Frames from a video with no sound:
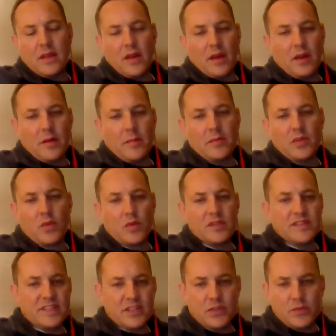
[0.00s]
the
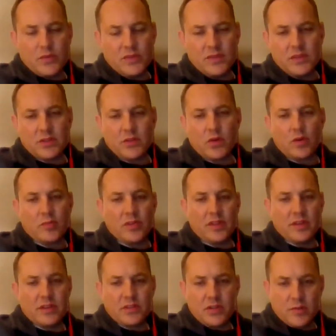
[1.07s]
residuals look normally
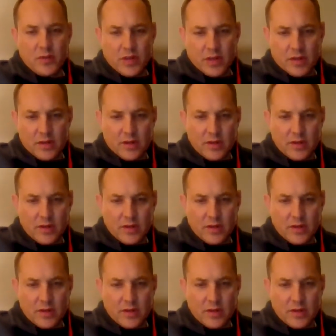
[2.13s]
distributed.